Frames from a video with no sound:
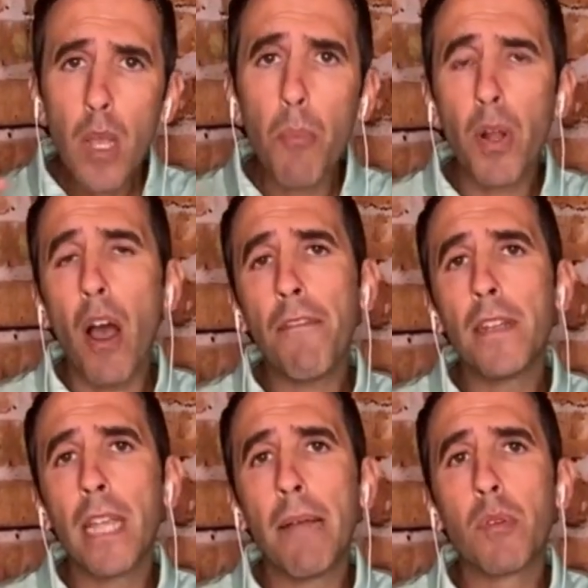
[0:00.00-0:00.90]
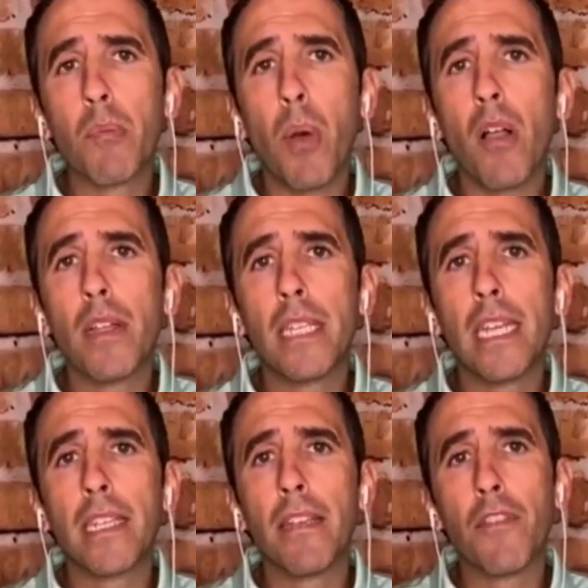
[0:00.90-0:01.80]
But oftentimes with
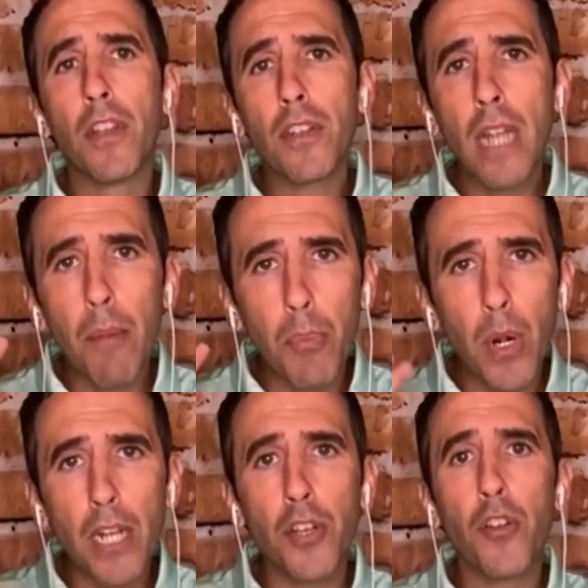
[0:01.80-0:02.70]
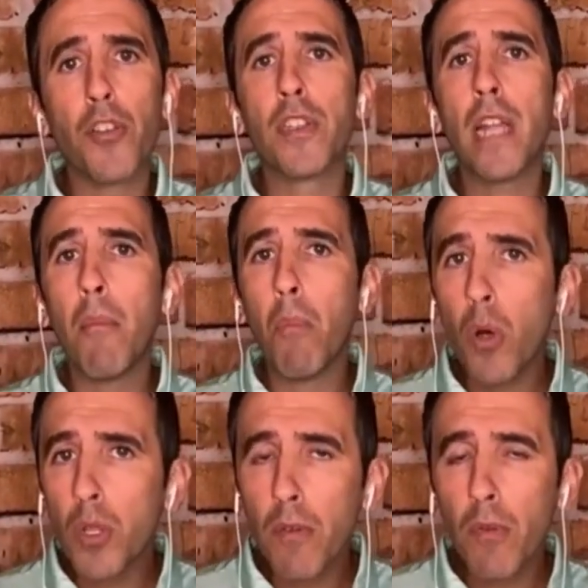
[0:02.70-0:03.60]
politics, if there's not pressure, there's not
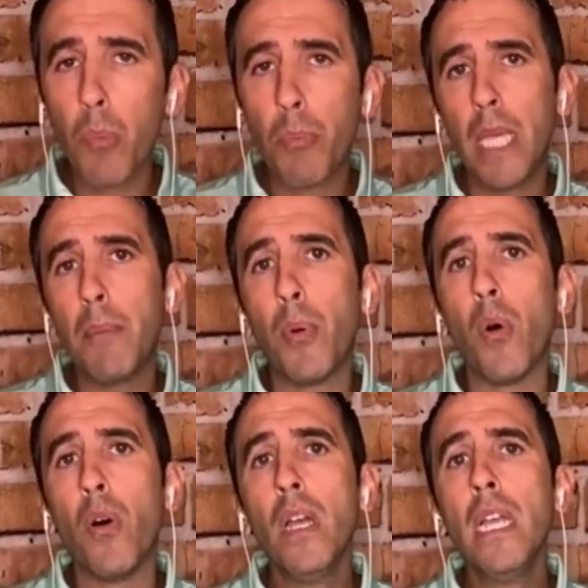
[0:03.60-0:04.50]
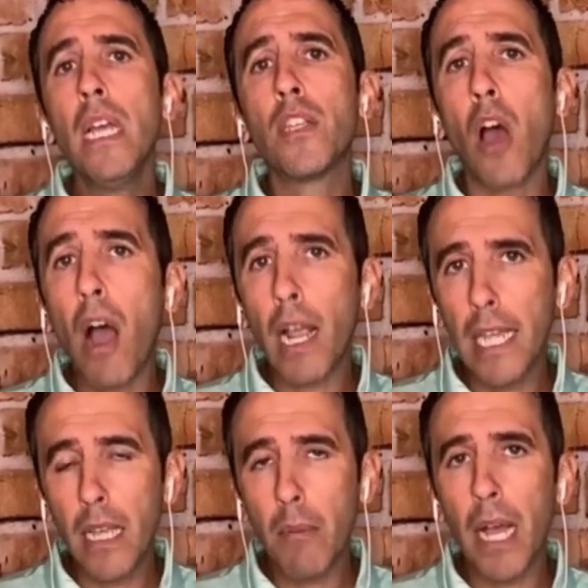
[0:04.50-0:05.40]
multiple people
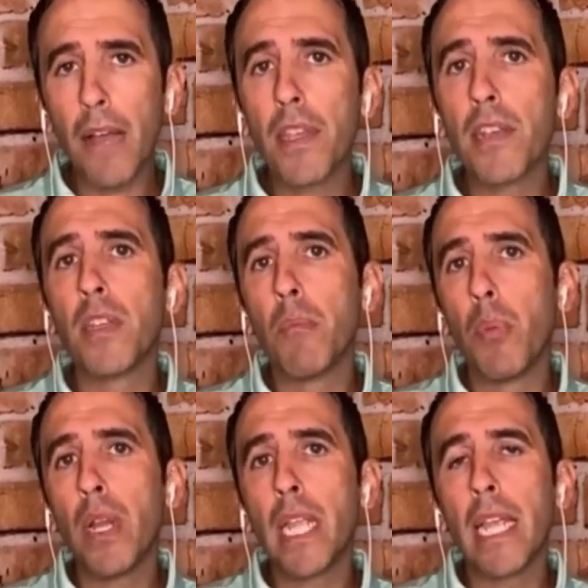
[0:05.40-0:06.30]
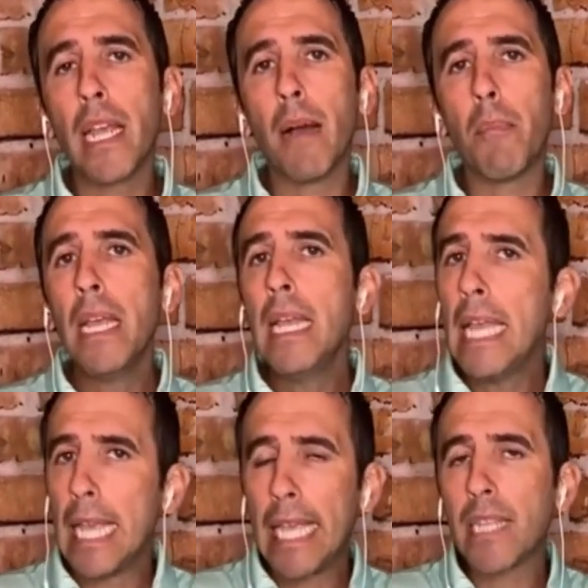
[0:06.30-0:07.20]
talking about this and bringing up,
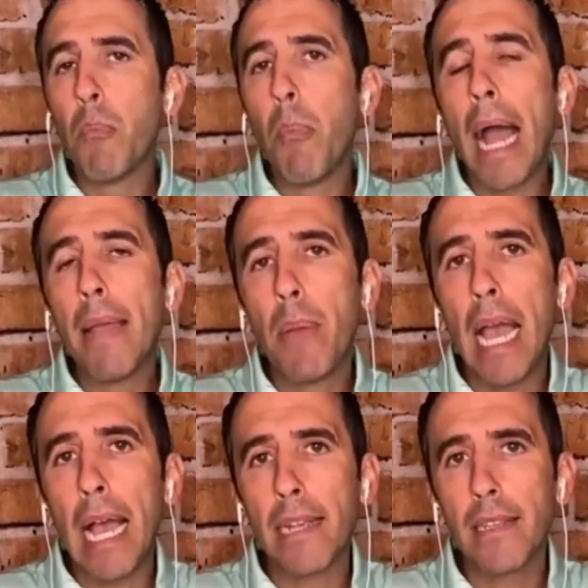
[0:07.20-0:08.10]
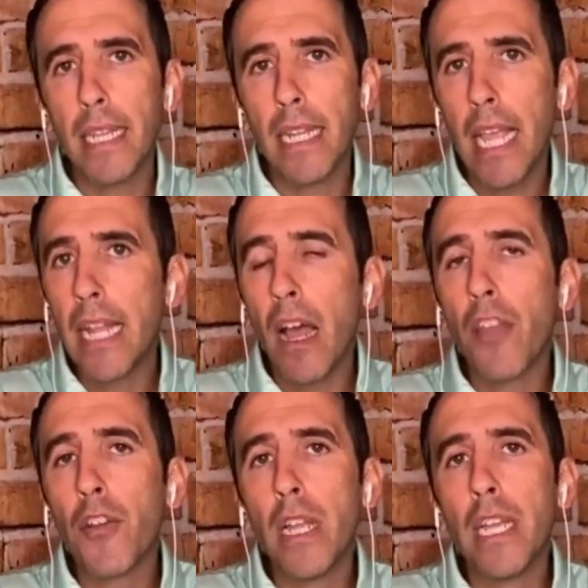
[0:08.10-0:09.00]
it gets bypassed and
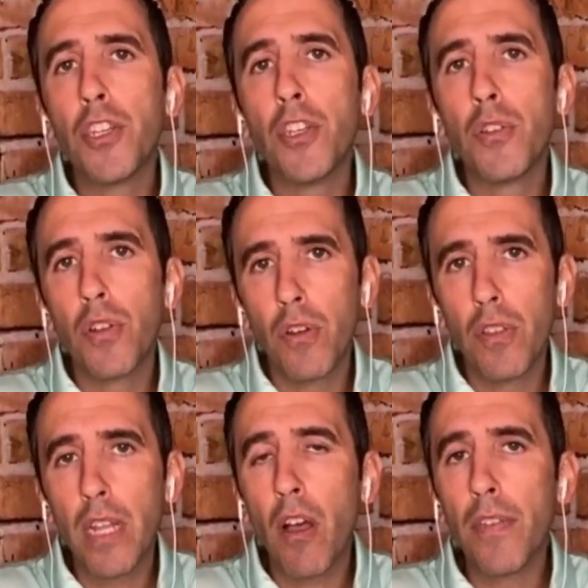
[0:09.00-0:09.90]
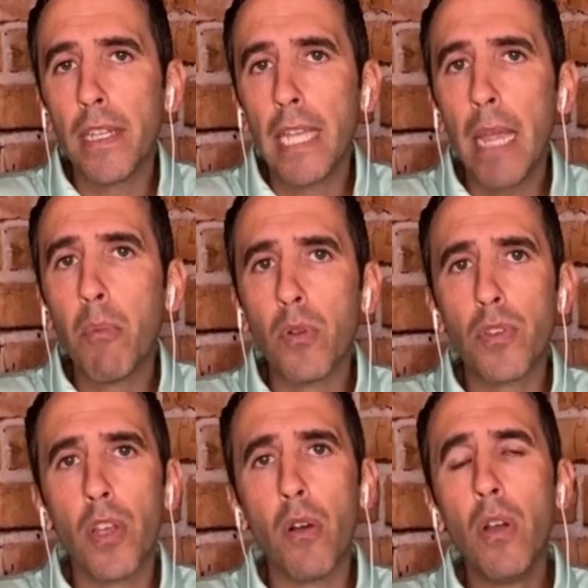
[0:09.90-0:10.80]
other issues are then on the table.
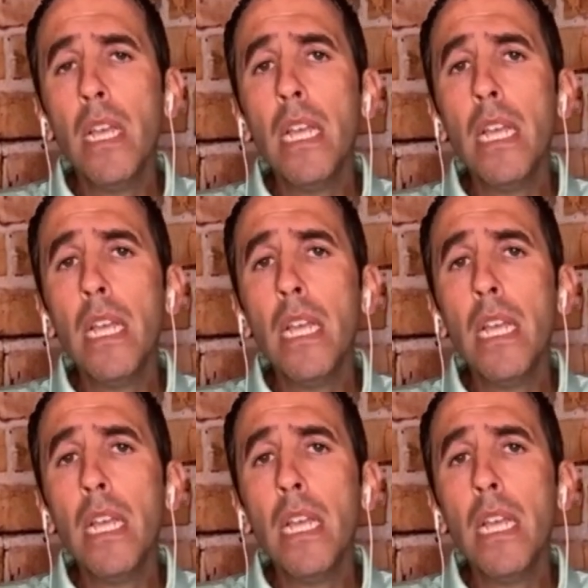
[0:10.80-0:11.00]
So